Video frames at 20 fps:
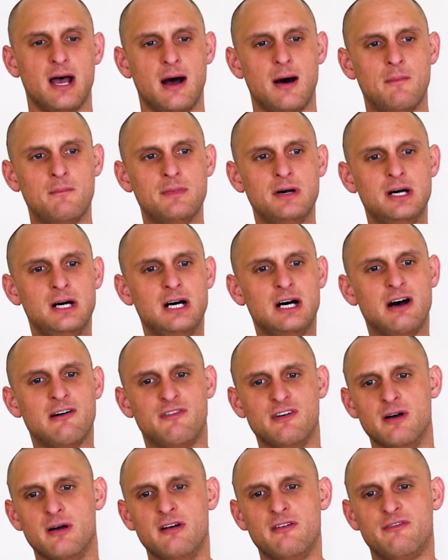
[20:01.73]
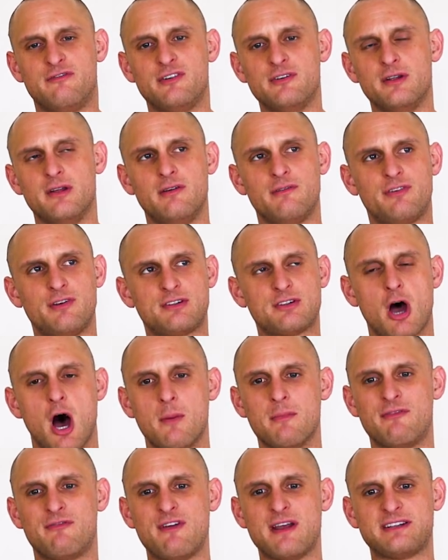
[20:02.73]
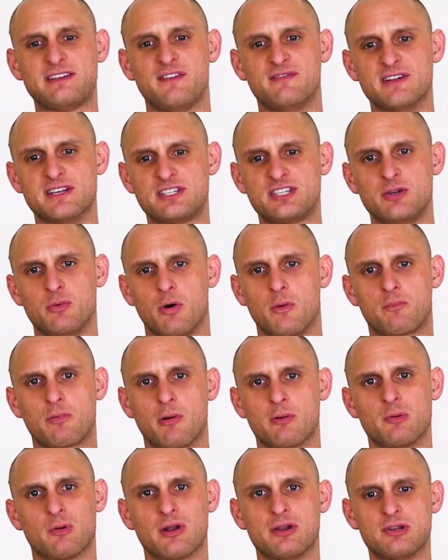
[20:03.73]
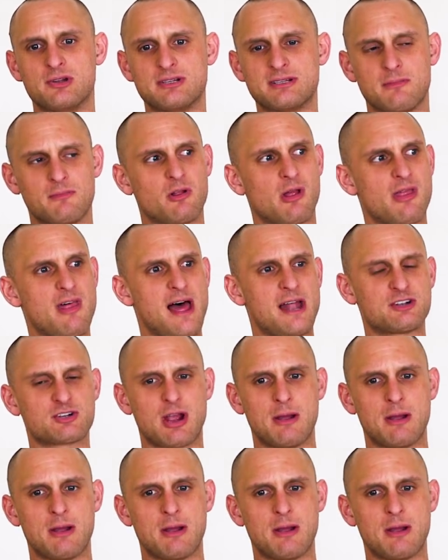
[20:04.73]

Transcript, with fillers: um, for, for, for time effectiveness, you want, probably want to do something like that.